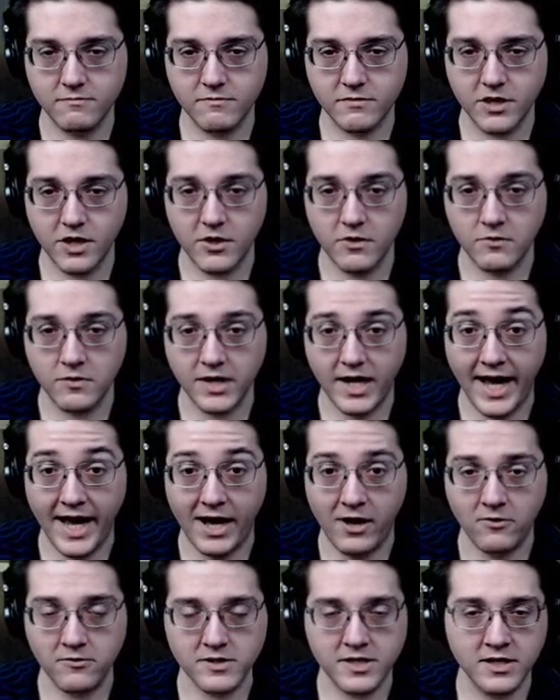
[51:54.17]
coke
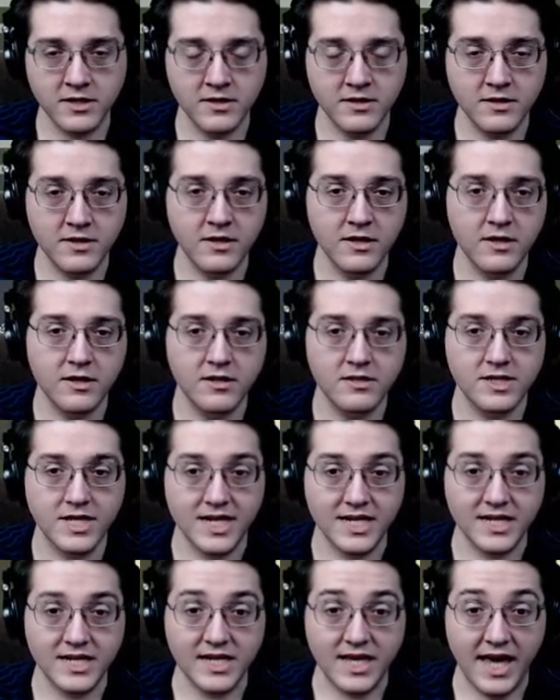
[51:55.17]
out that
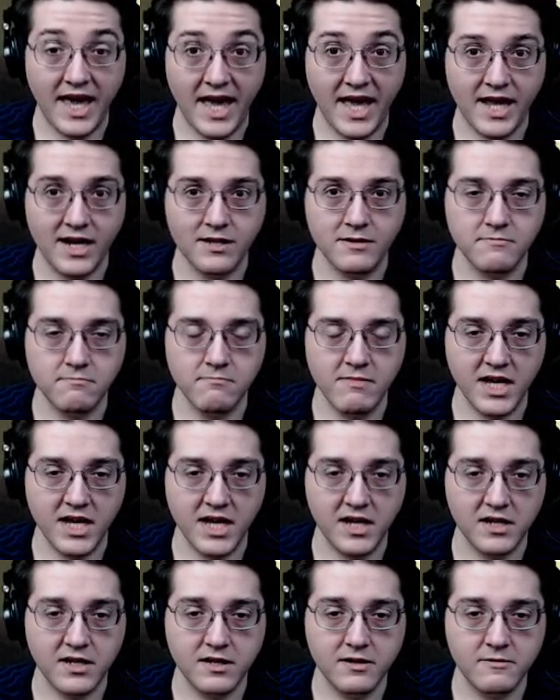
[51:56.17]
it can
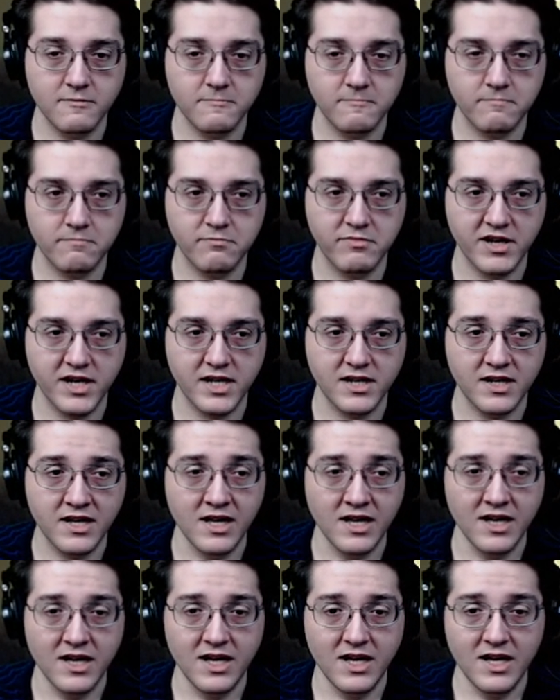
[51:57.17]
make. But
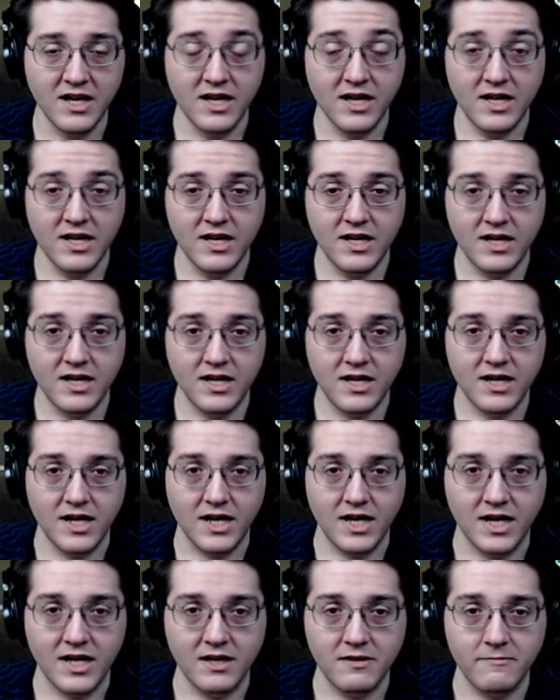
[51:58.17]

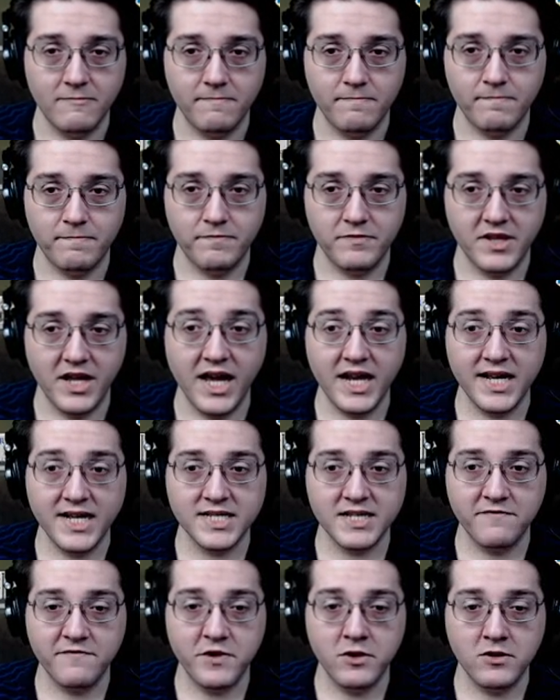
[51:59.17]
uh, it is
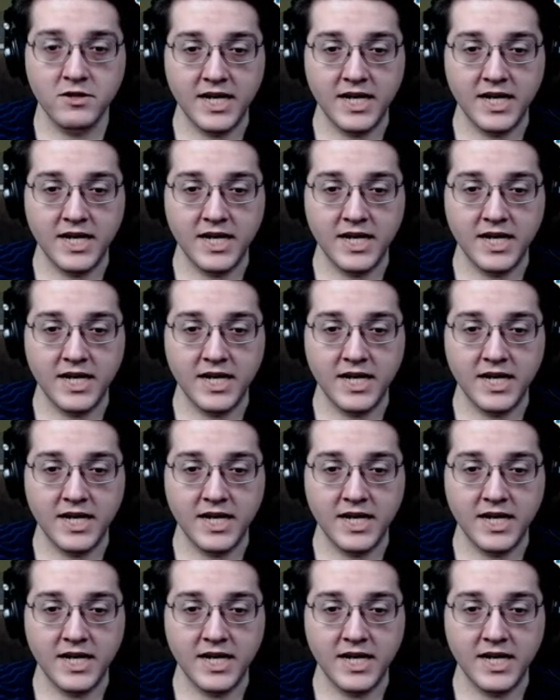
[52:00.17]
a fuel